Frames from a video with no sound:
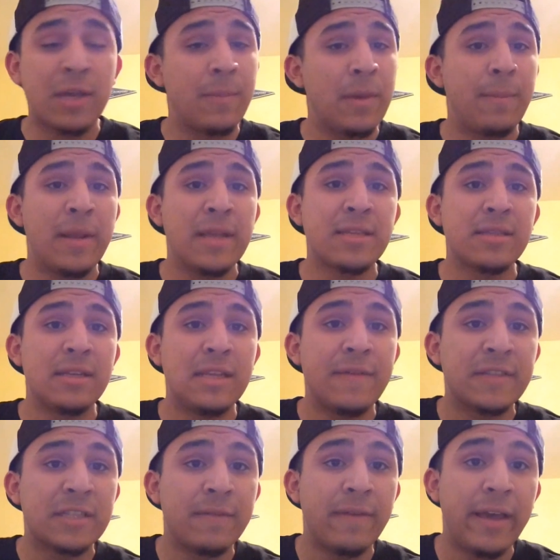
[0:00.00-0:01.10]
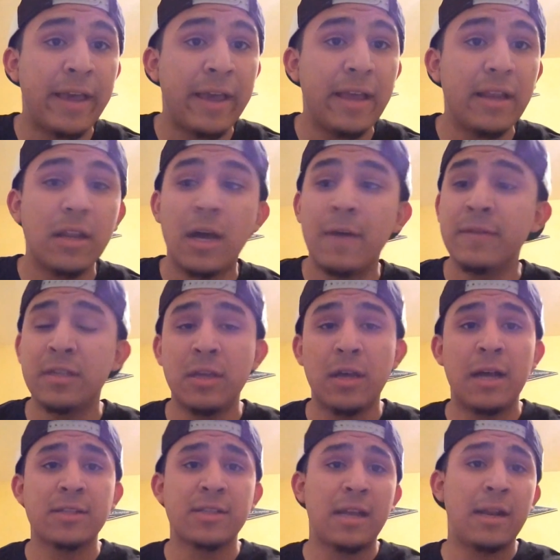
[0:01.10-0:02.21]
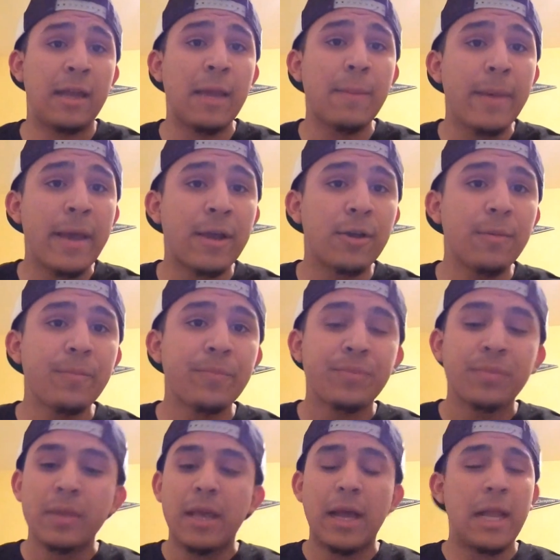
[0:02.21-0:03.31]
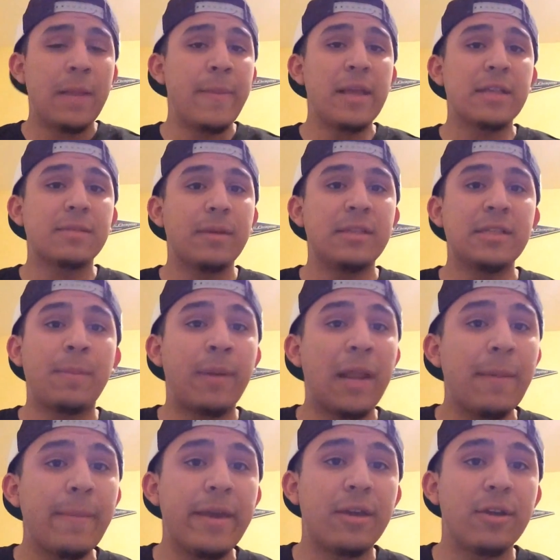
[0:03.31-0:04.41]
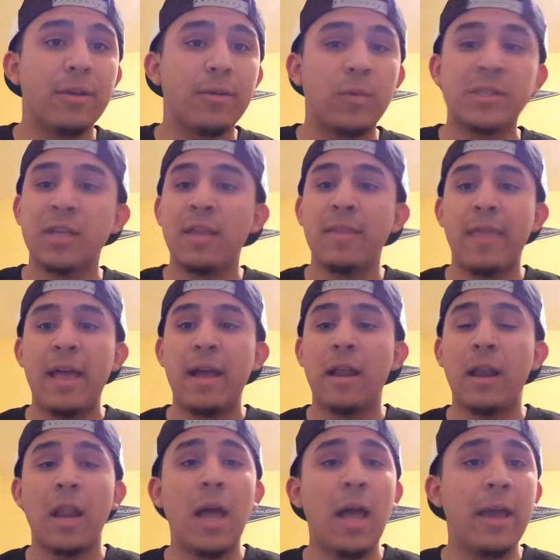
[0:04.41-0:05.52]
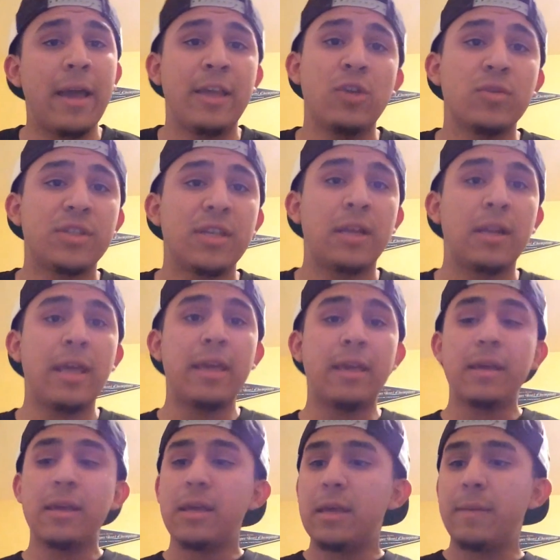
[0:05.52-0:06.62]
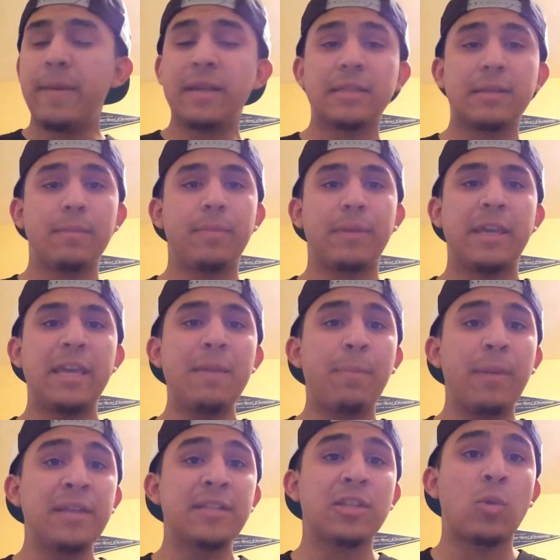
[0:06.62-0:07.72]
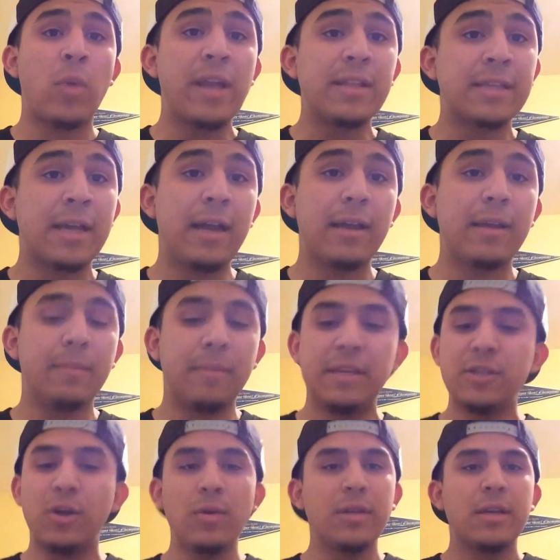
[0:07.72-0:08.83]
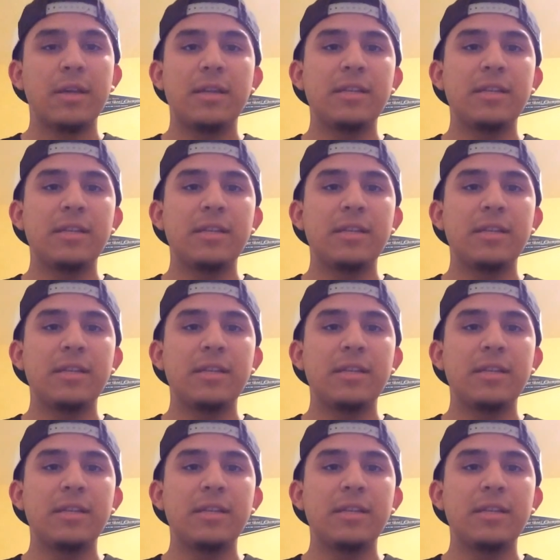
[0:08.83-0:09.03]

Can be placed in the defensive end, obviously outside linebacker, and he's a playmaker. We saw that a lot at UCLA. Makes key plays at the right time. Sorry,